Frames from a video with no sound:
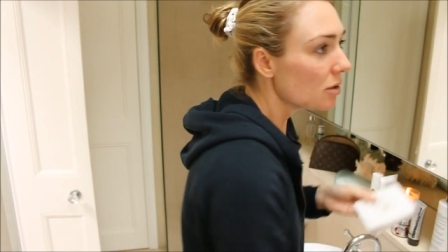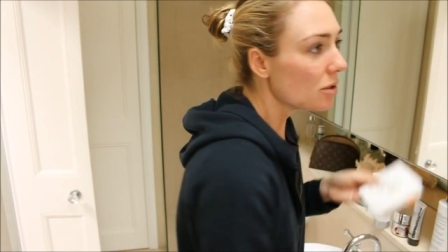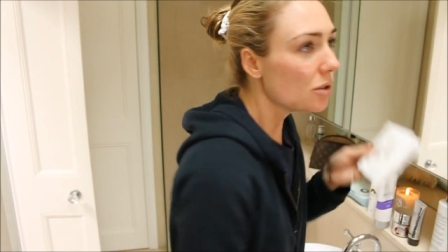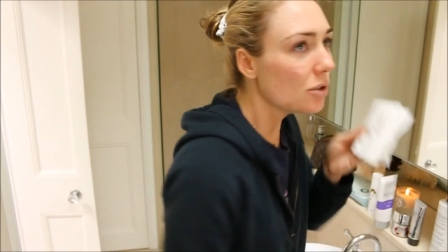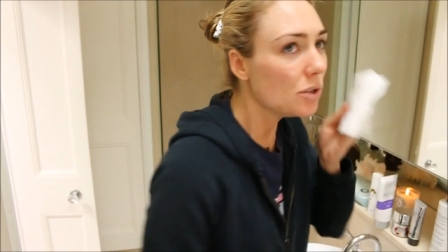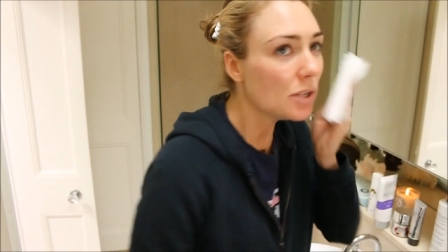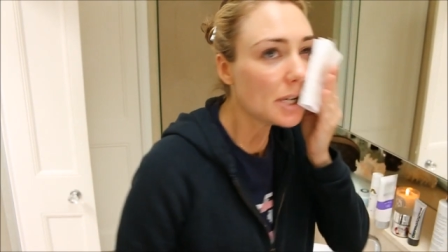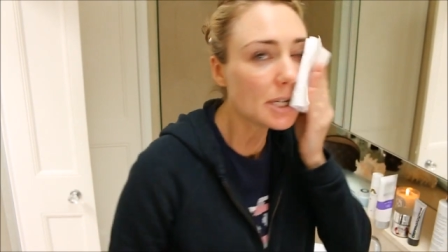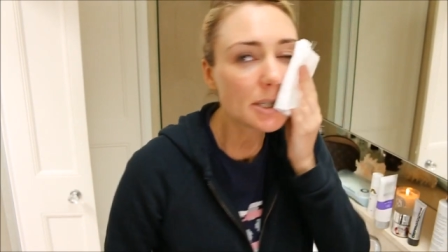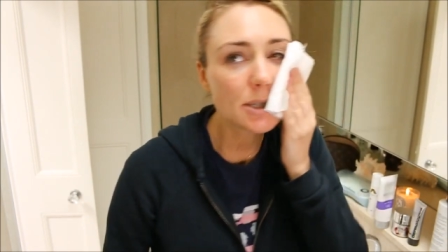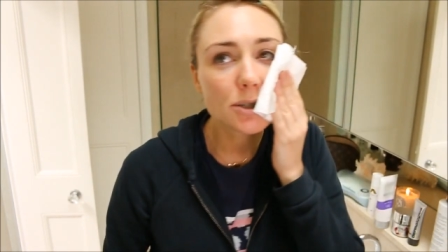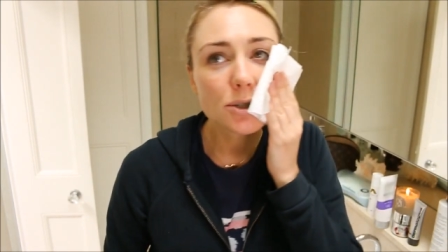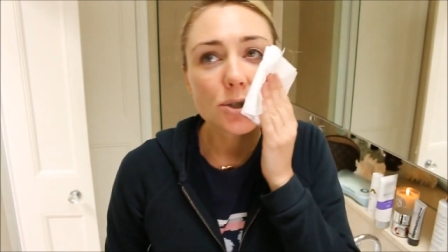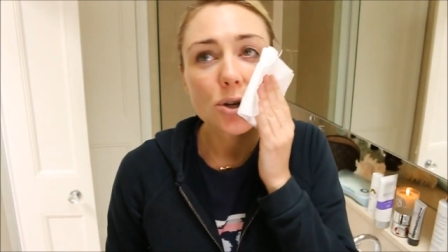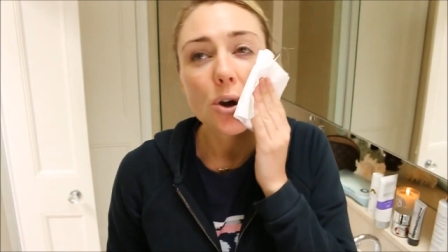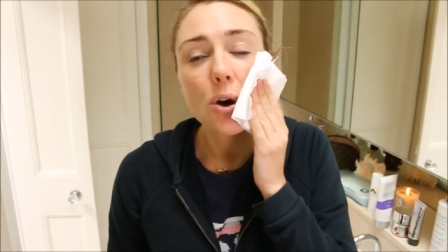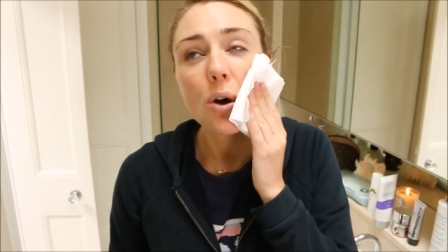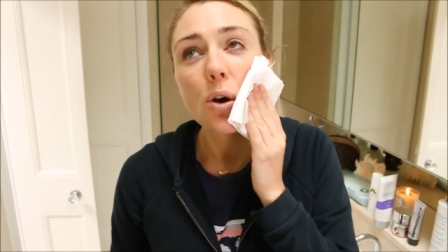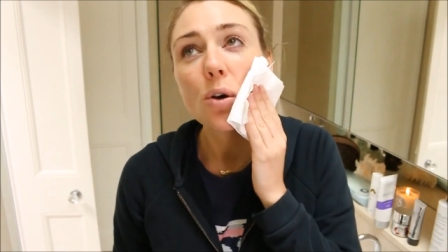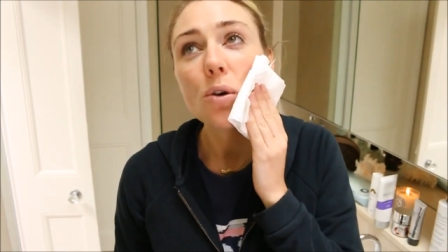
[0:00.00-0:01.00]
you need to
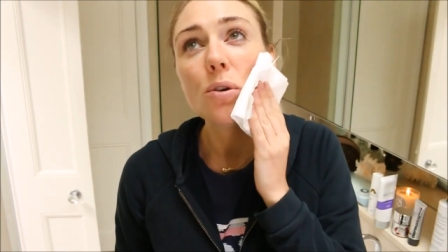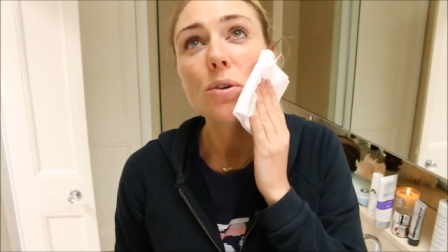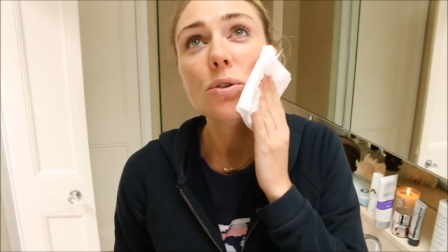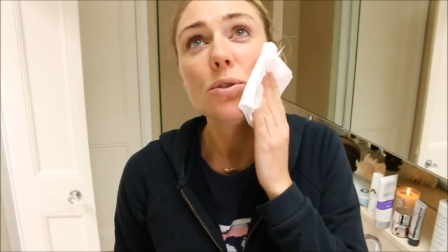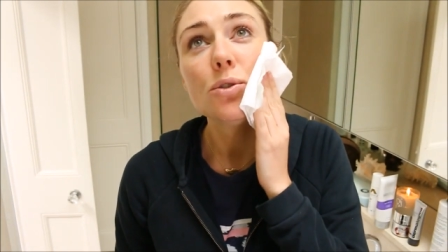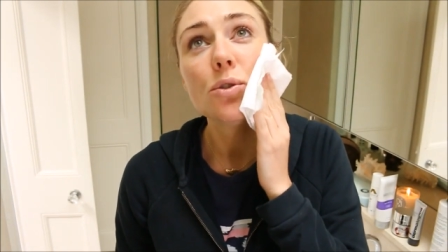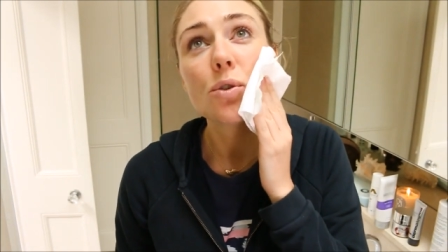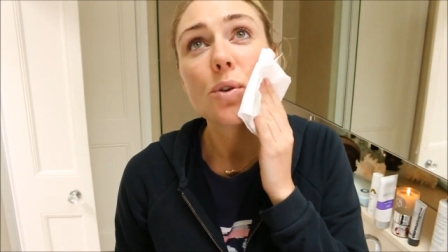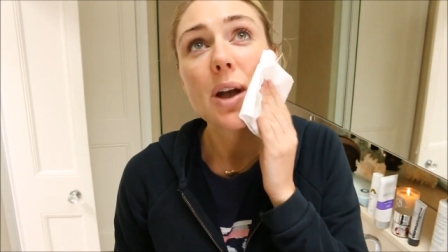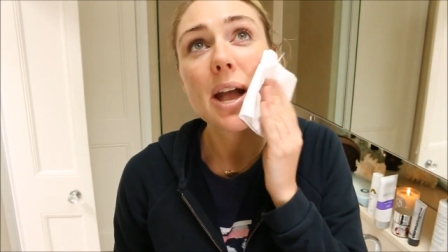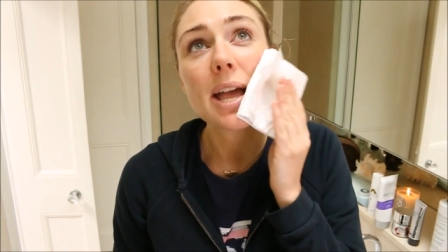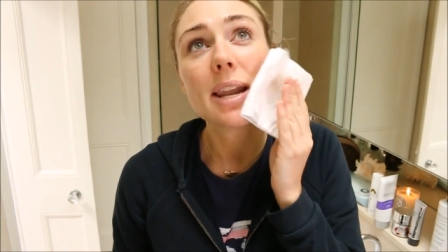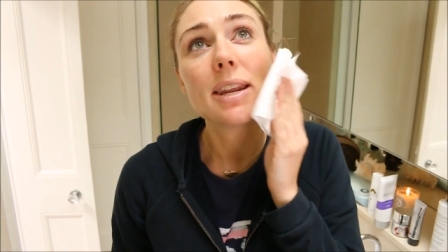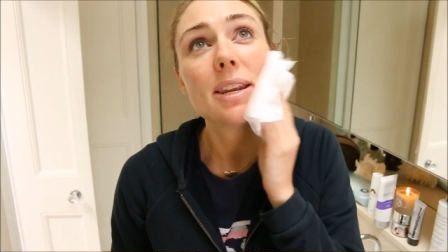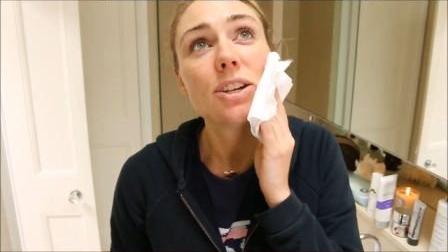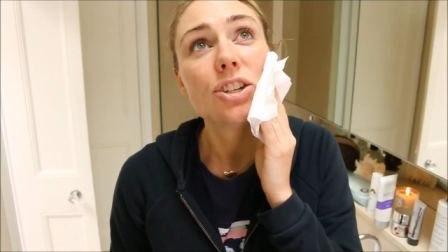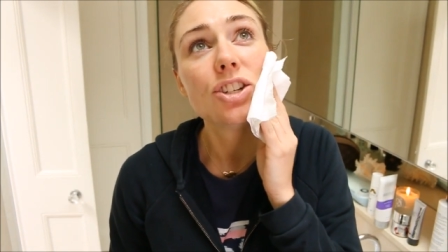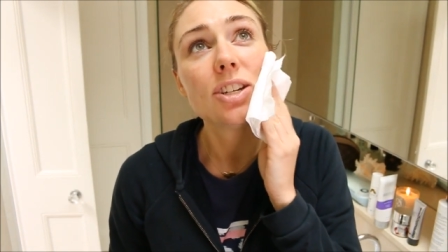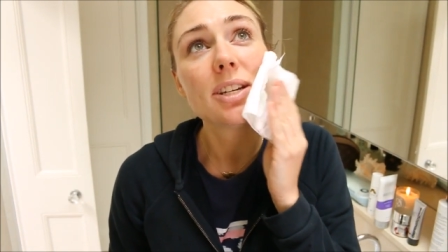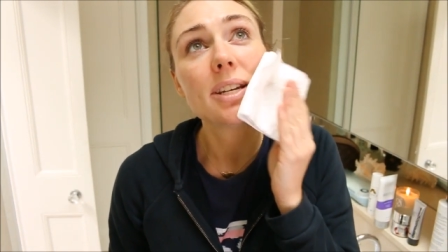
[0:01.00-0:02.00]
tone your
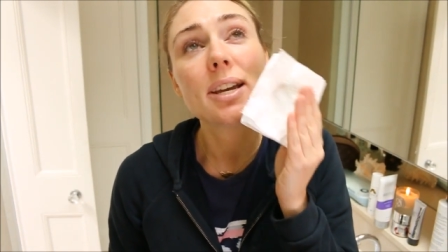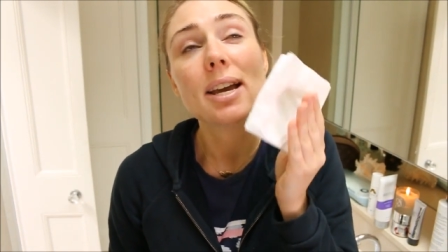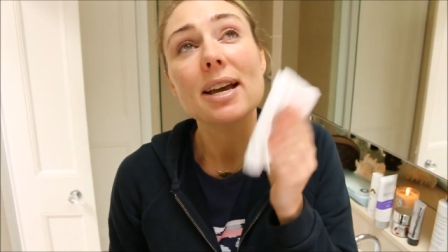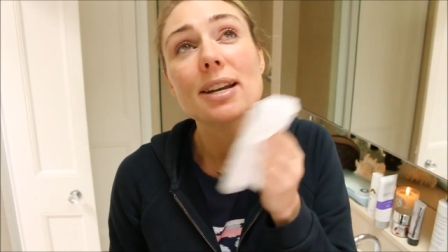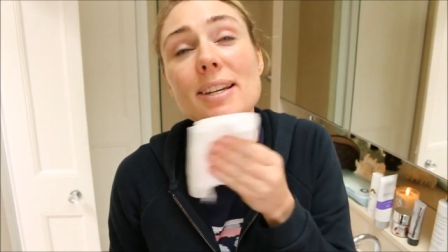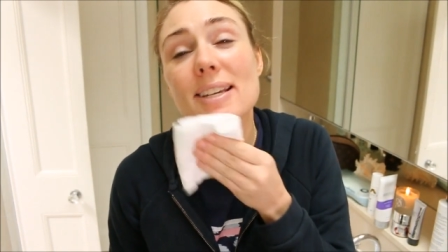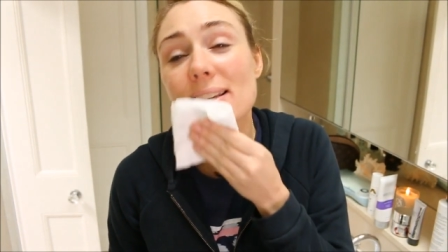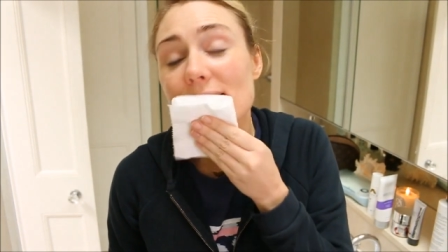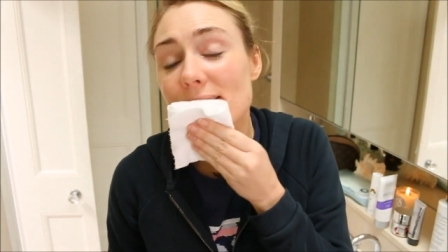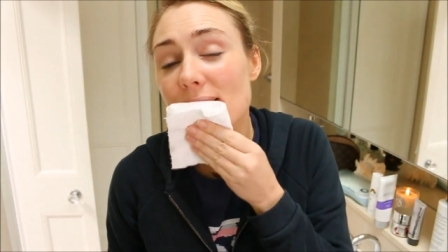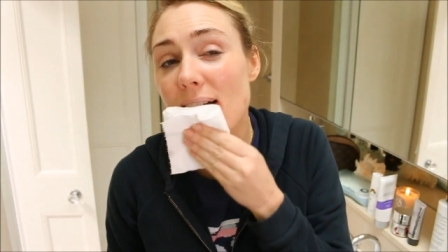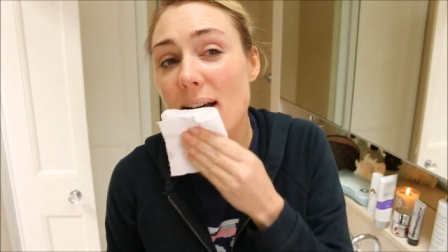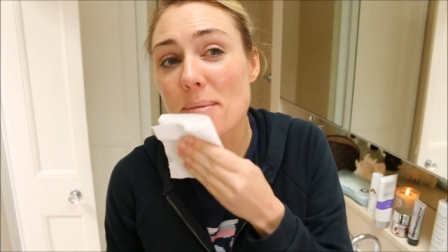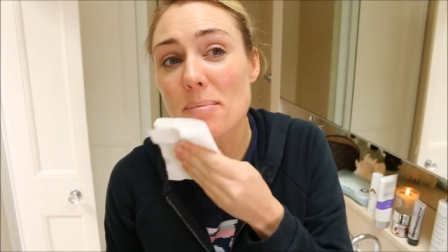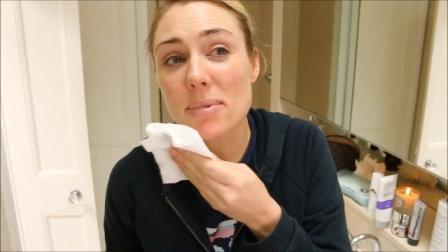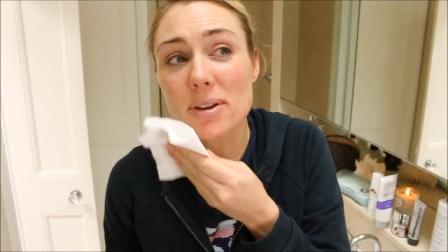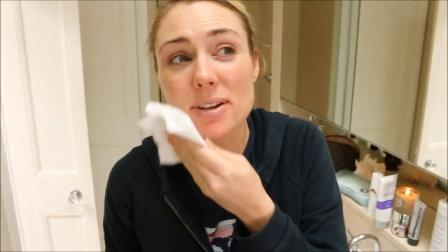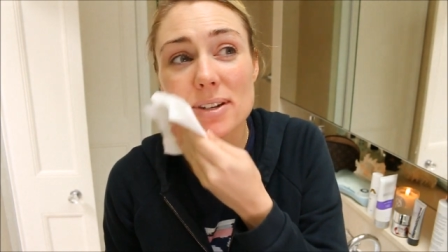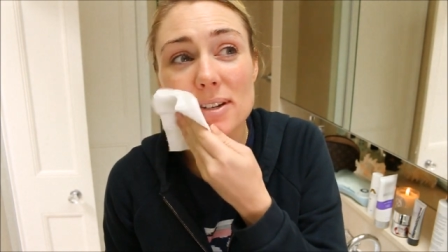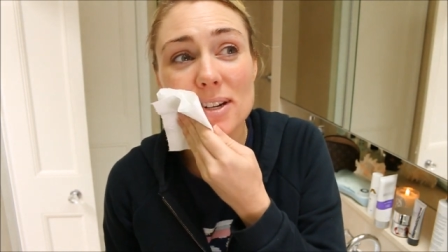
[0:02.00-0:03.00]
energy and
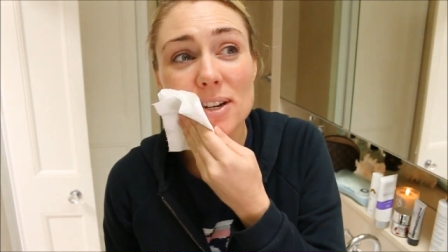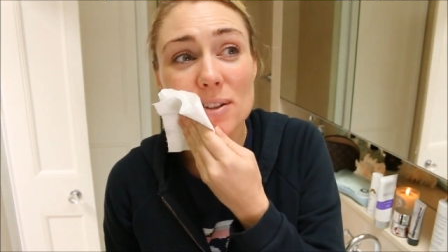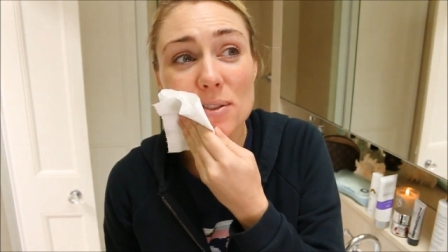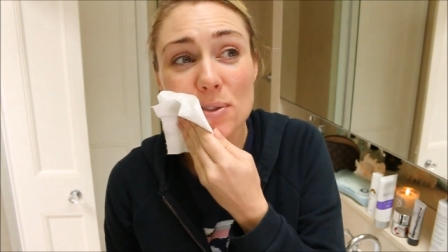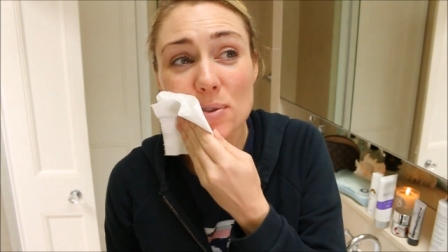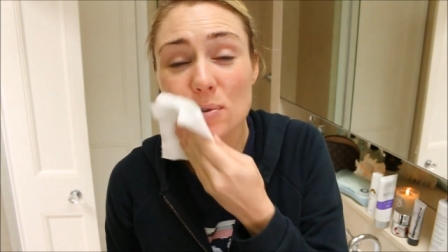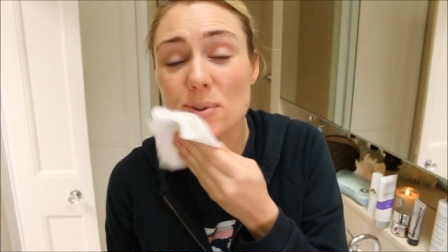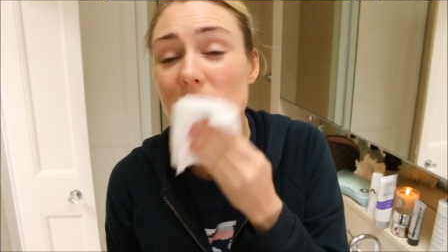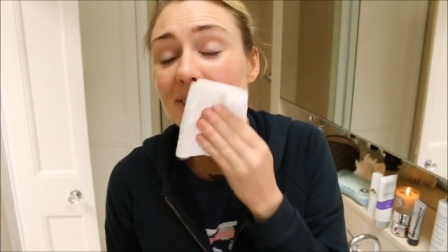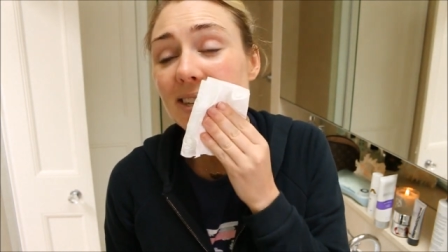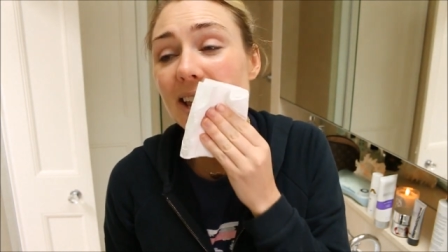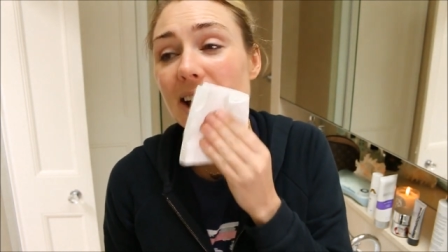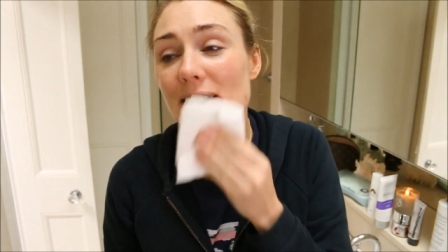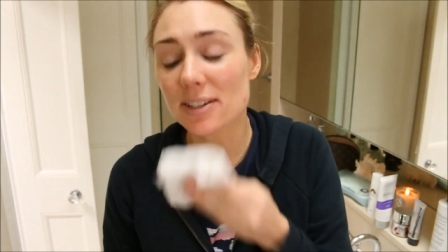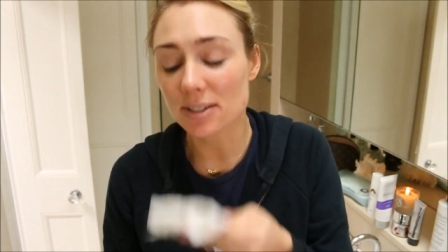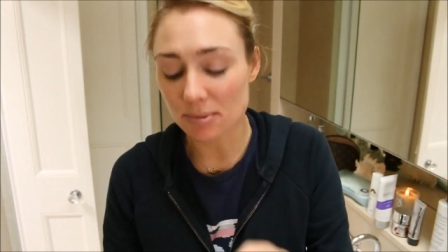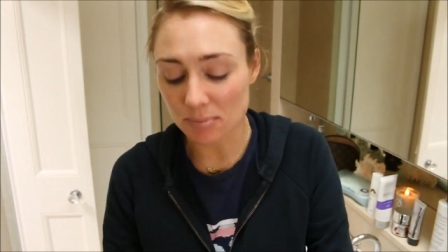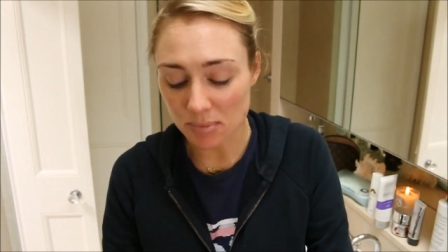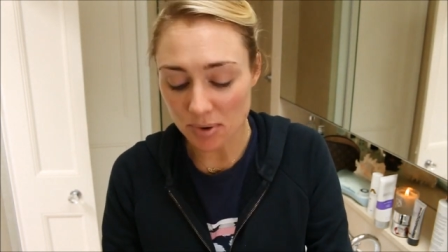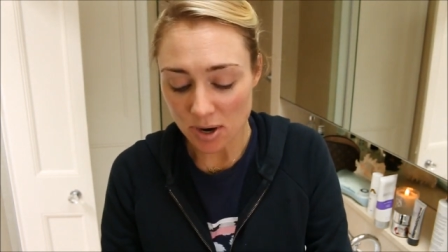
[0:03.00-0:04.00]
excitement and
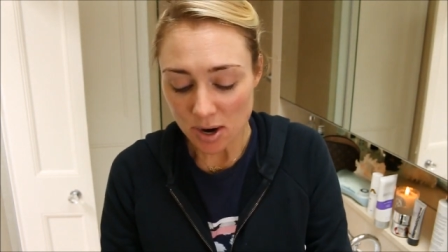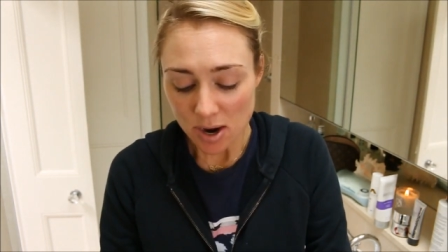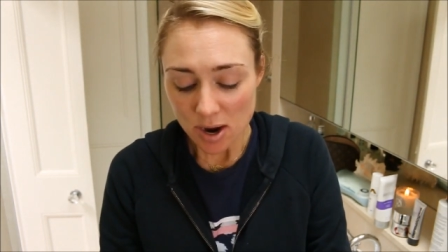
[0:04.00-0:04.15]
enthusiasm